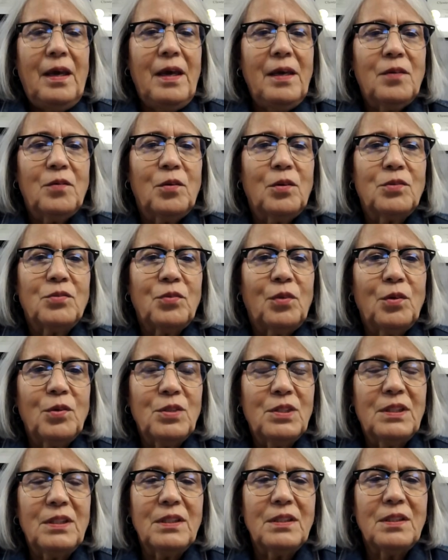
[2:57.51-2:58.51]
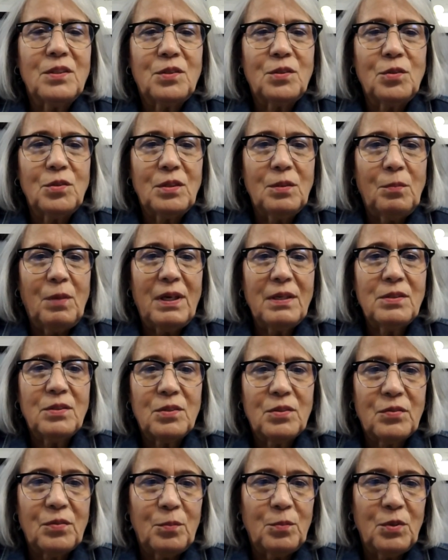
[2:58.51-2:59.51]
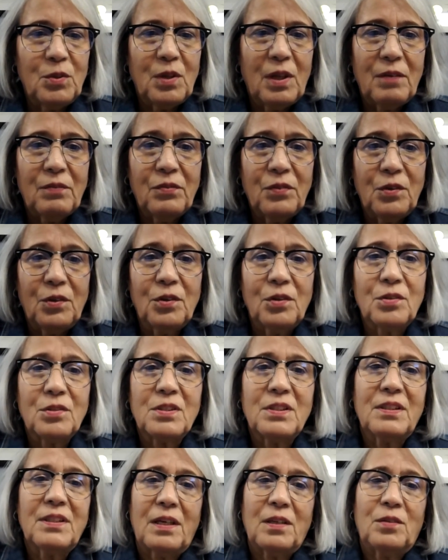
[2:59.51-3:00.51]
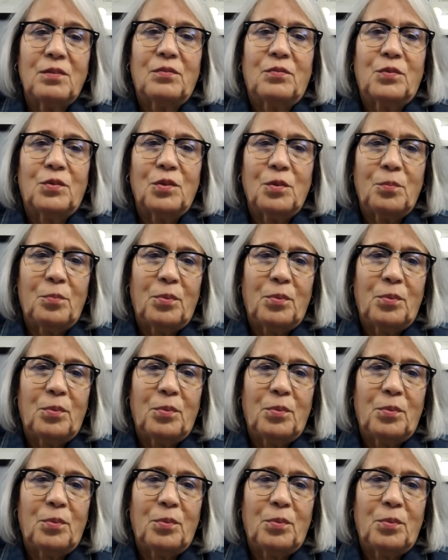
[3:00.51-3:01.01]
Hey, Crossroads. This is Susie Matos from New Life for Girls. Thank you for your